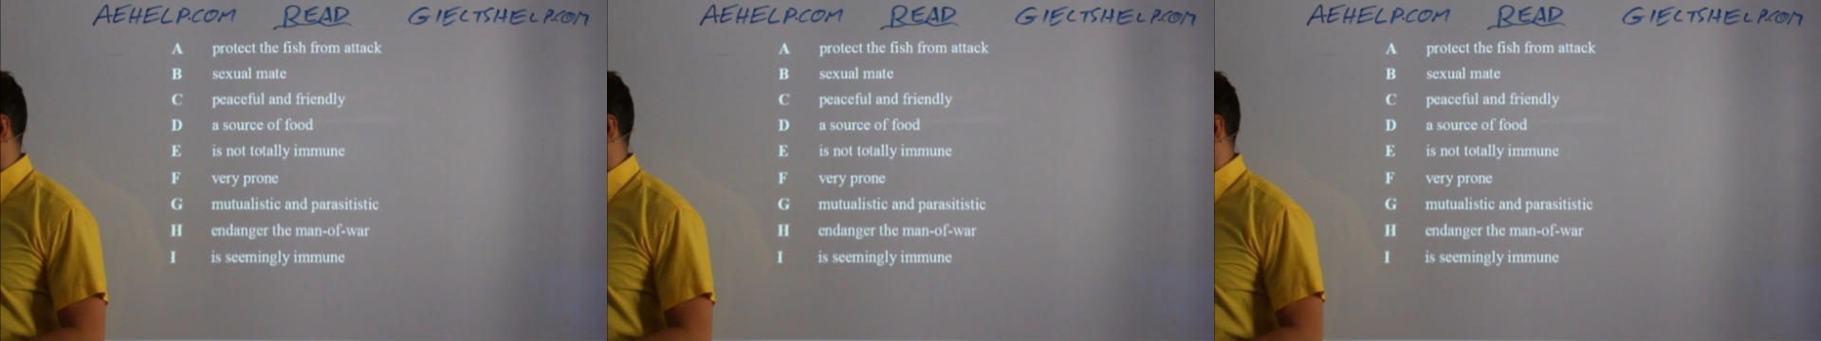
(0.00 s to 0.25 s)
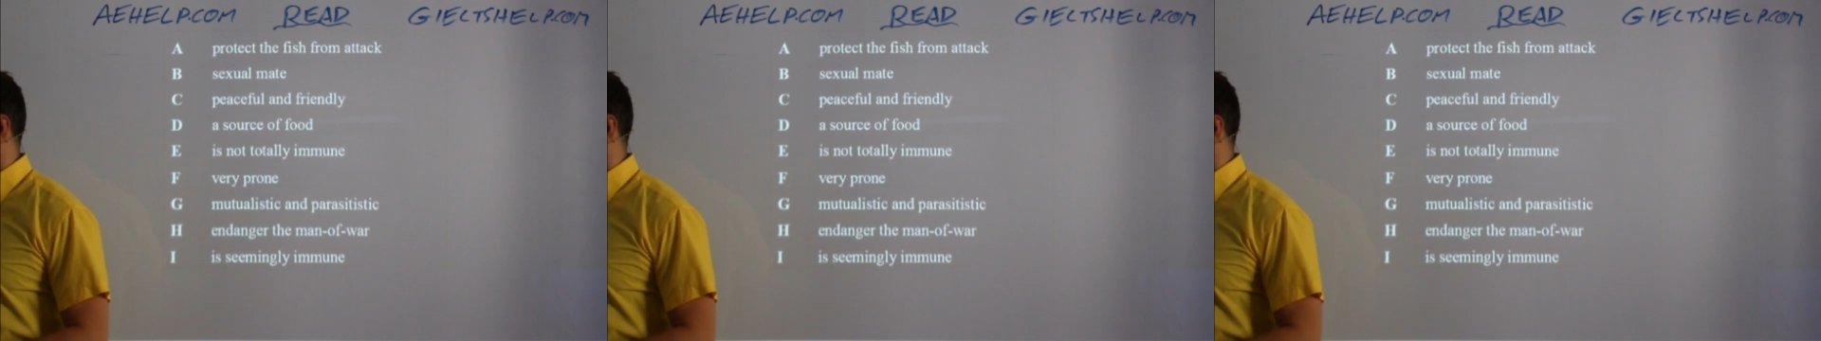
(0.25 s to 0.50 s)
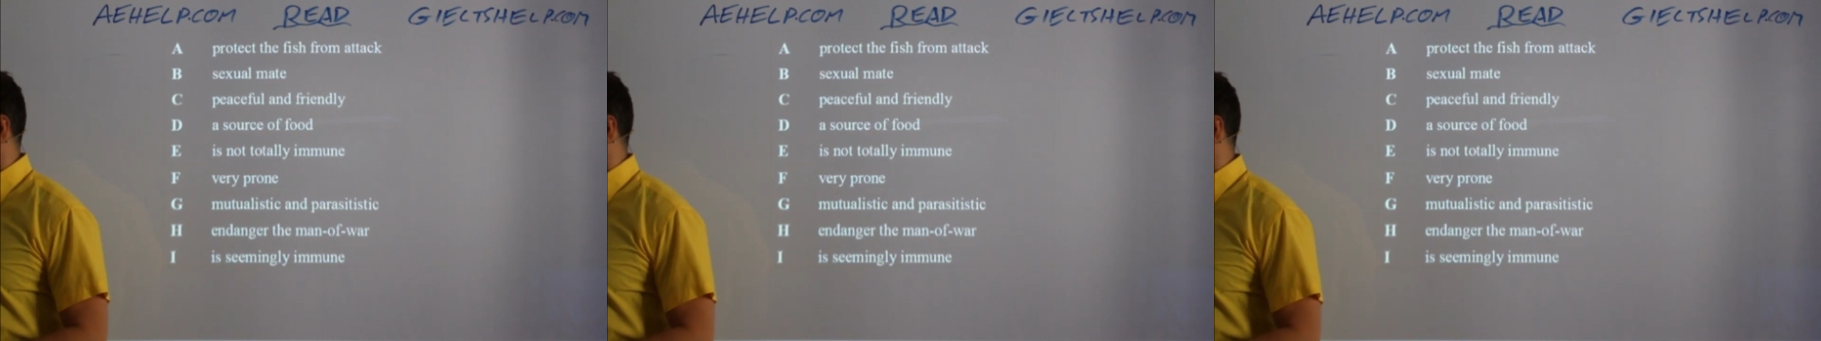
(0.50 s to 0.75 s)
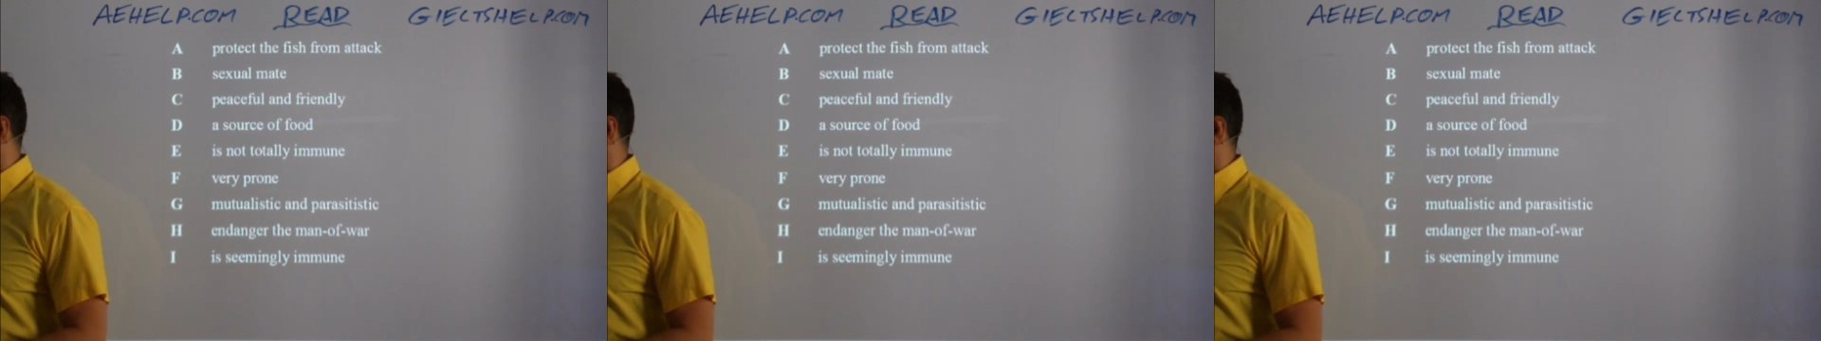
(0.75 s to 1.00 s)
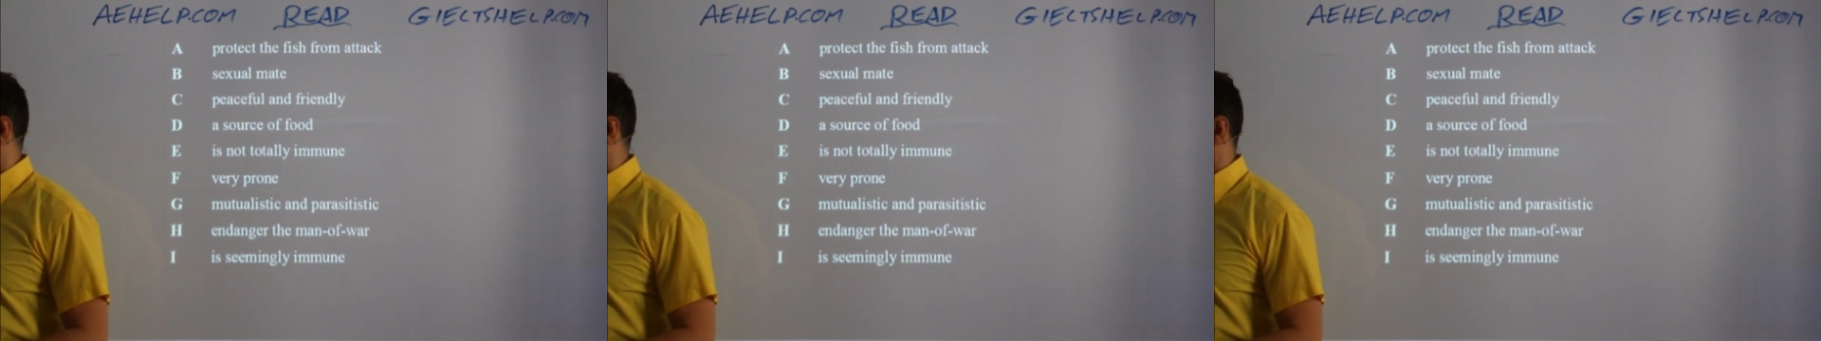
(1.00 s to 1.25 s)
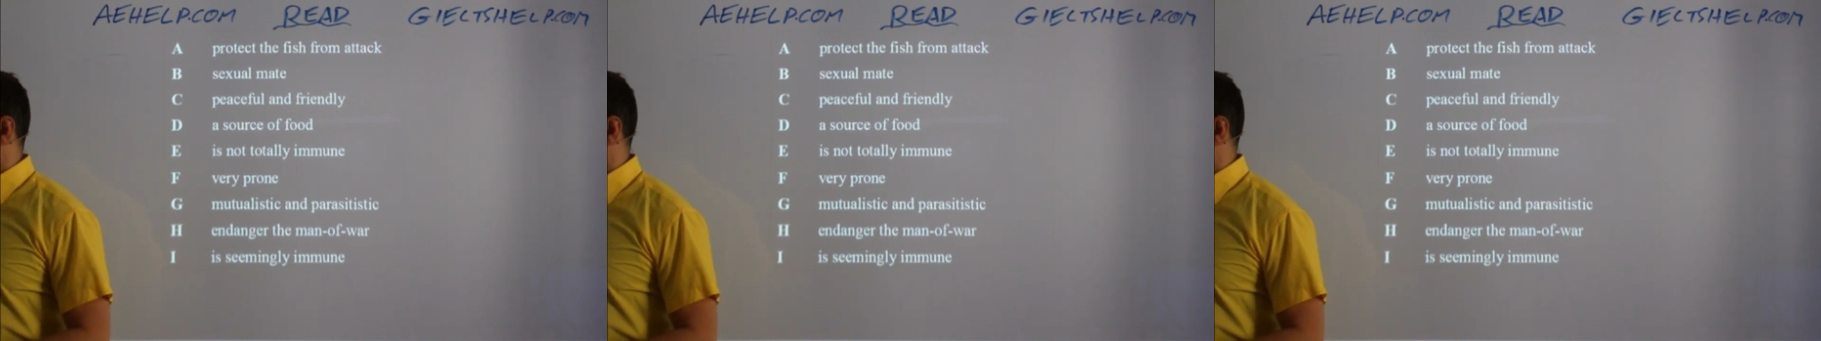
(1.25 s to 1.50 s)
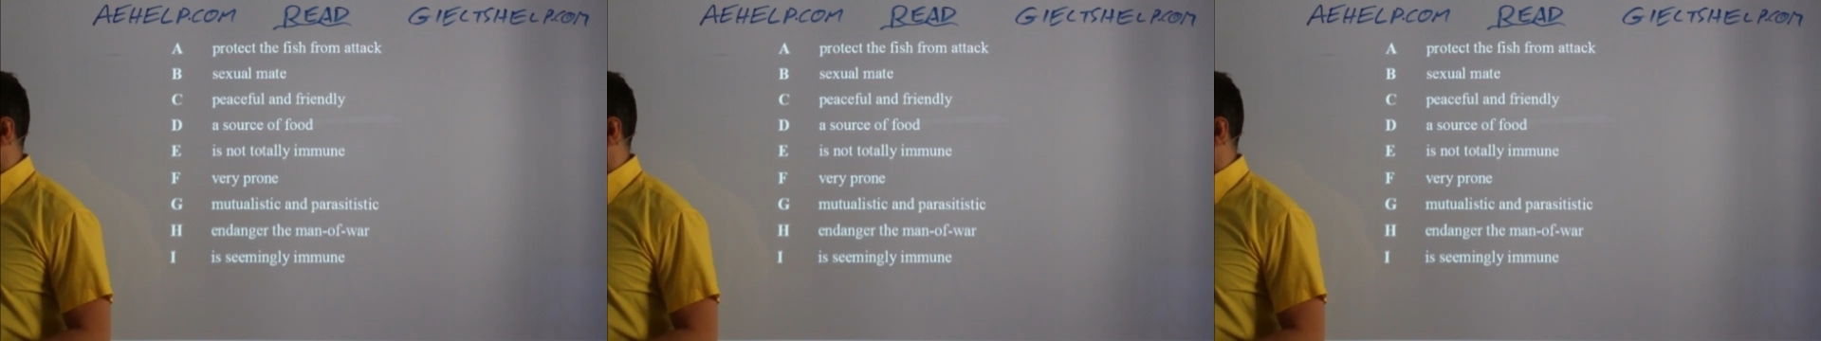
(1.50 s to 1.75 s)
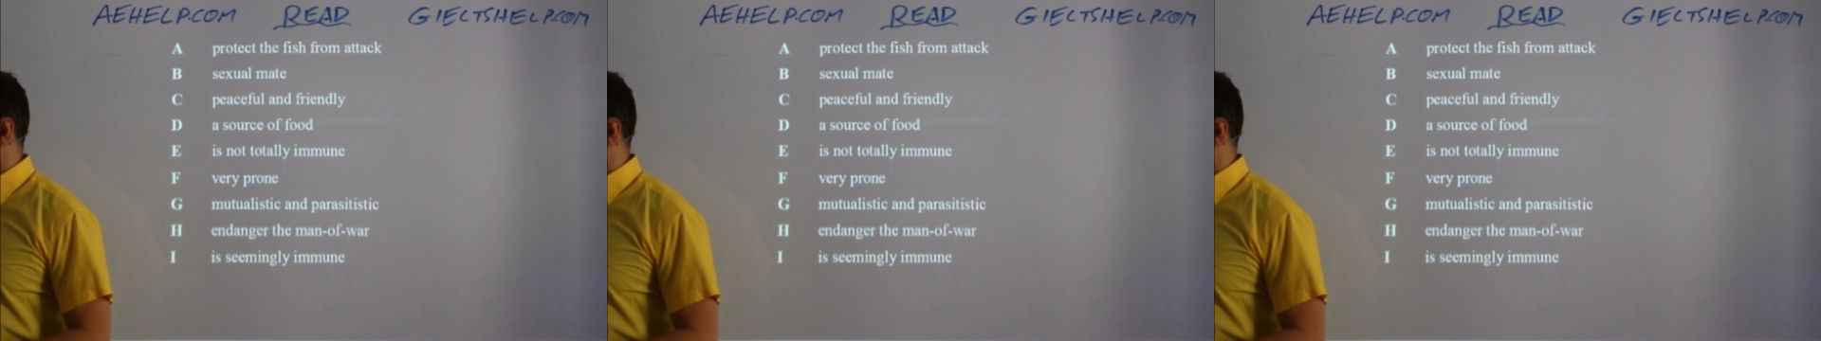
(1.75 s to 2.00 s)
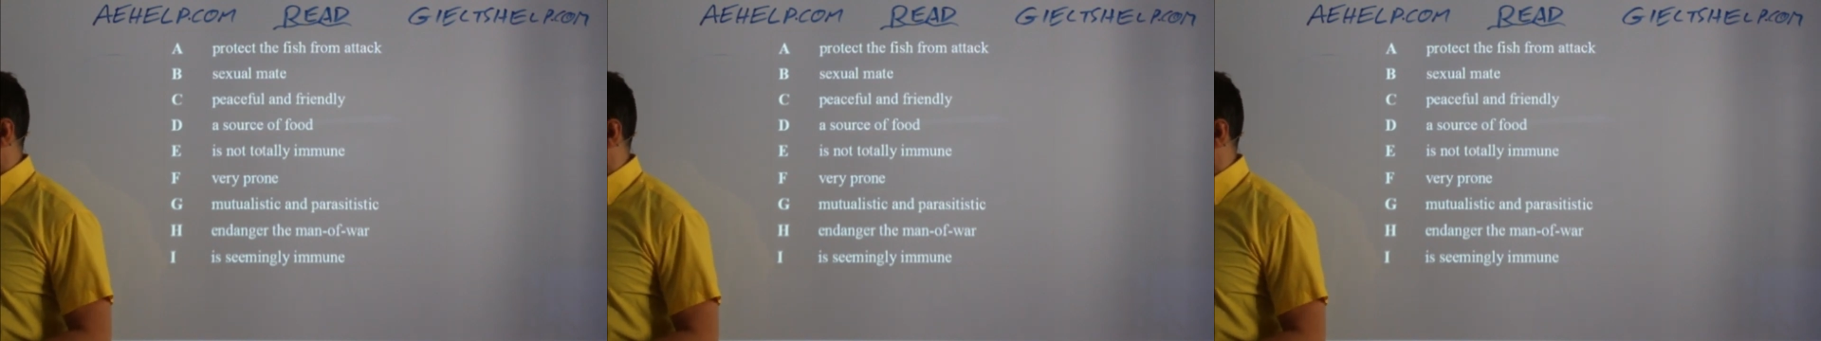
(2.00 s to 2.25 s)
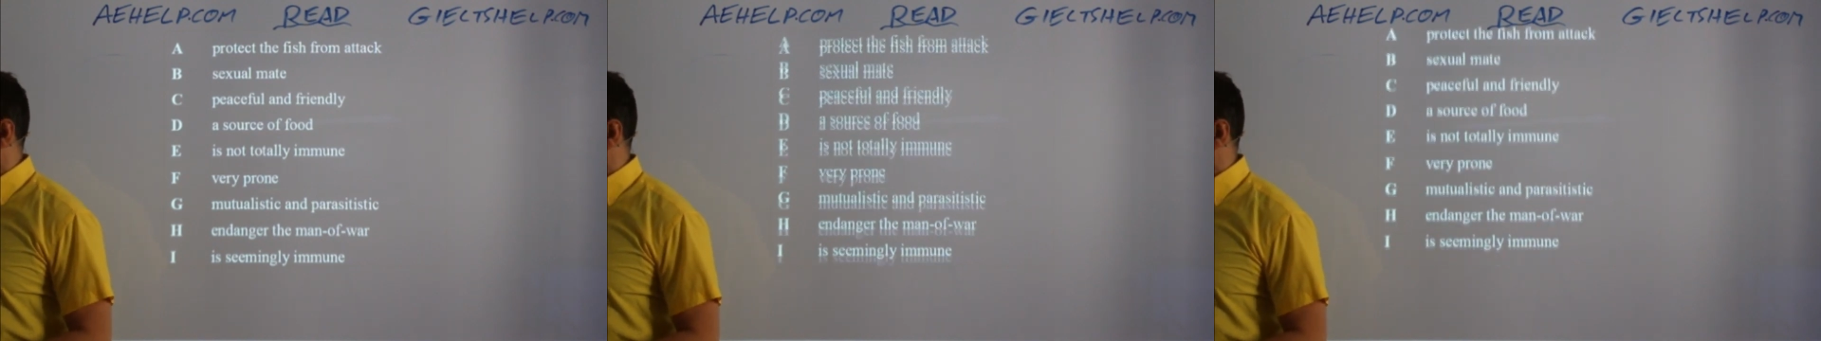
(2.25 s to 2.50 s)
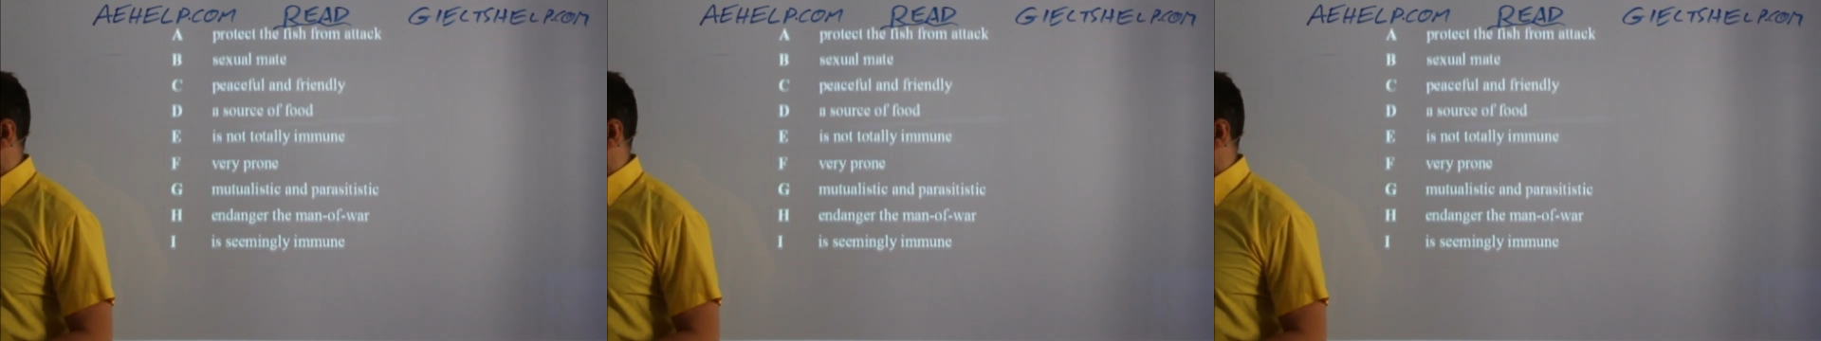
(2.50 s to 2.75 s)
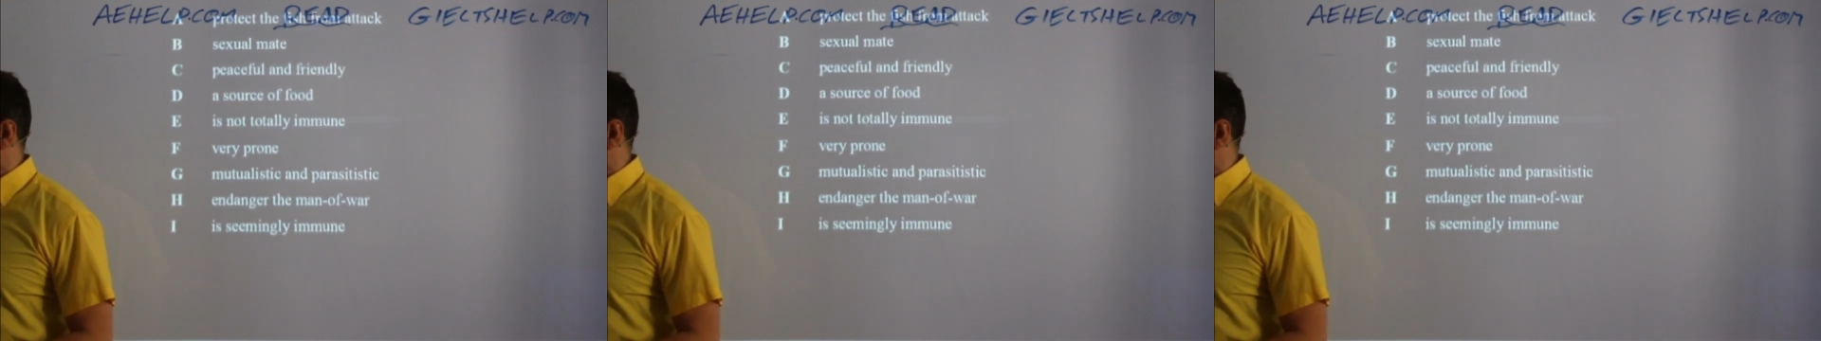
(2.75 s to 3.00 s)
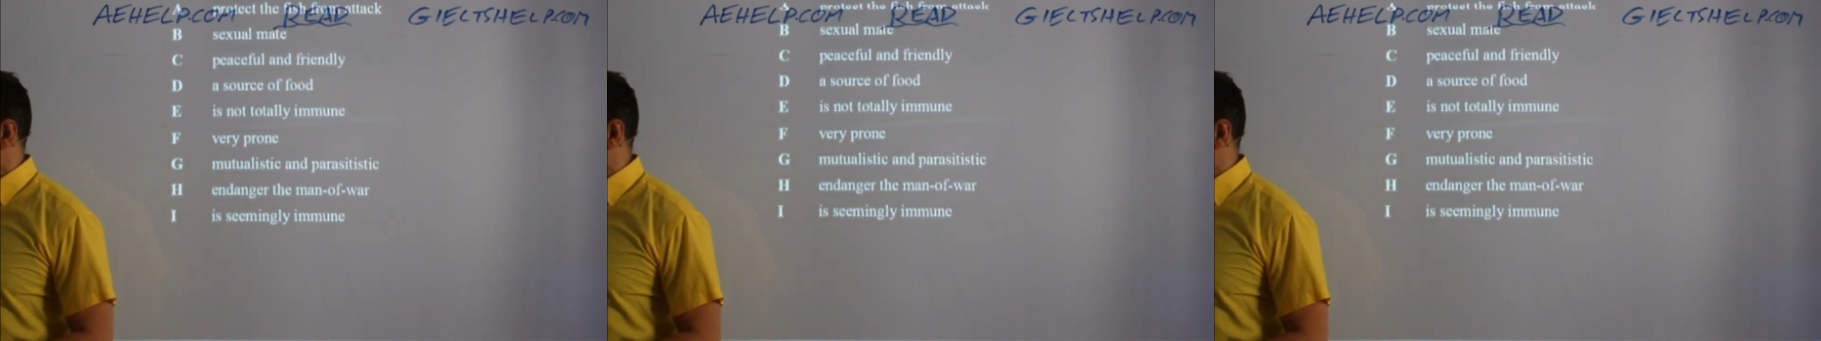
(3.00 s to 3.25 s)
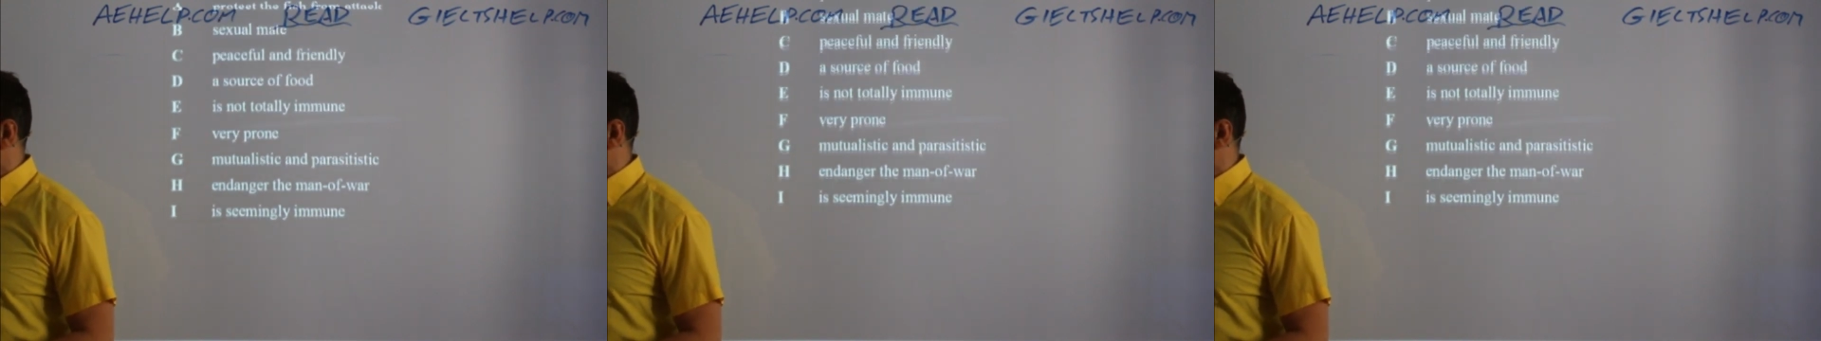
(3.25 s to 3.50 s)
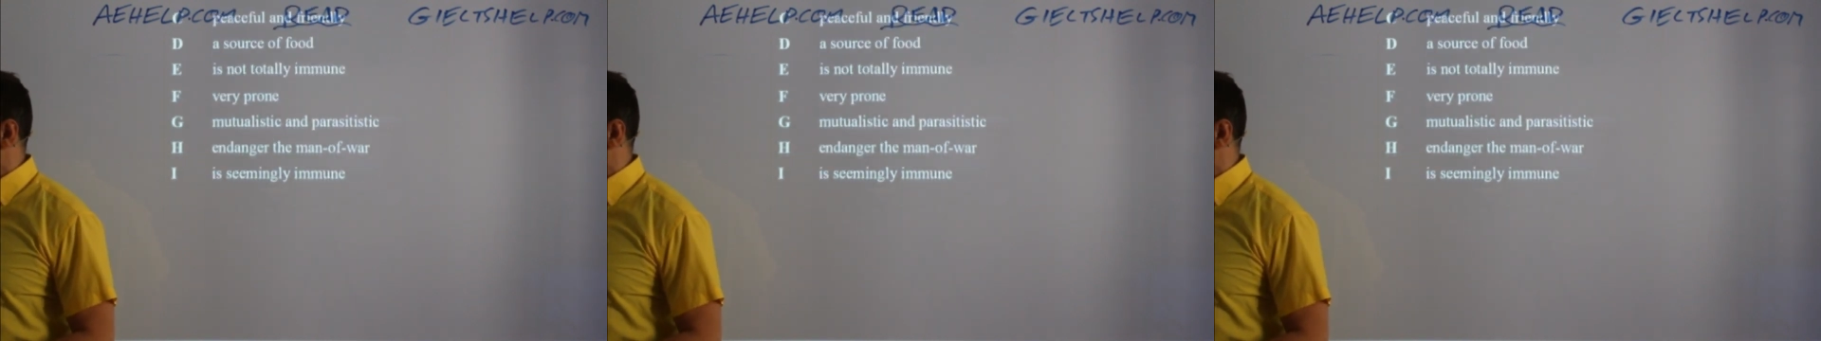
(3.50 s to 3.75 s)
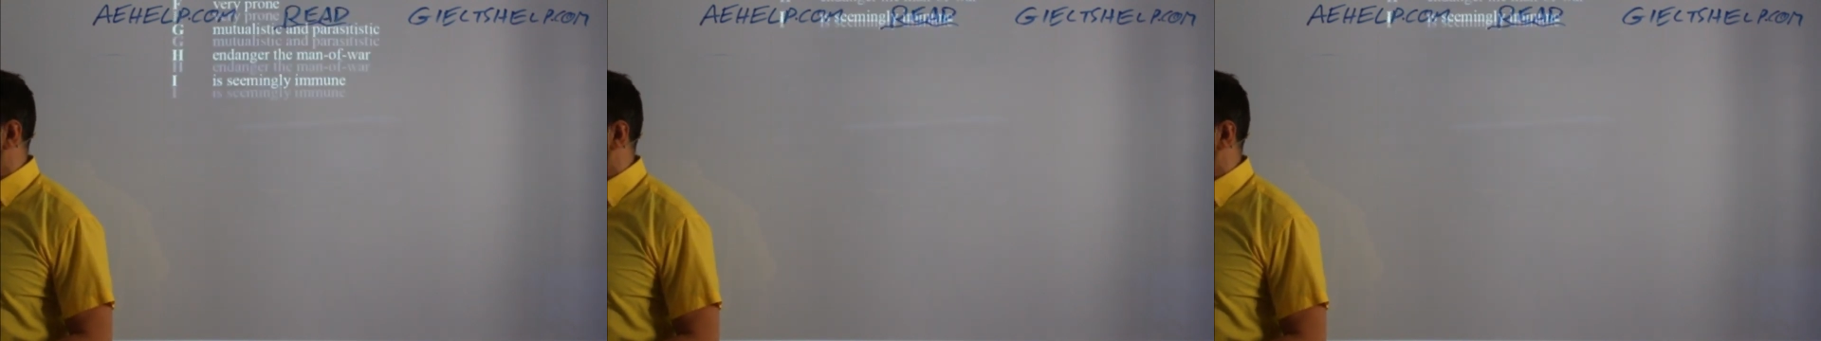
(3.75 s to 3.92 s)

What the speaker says: (no speaker visible)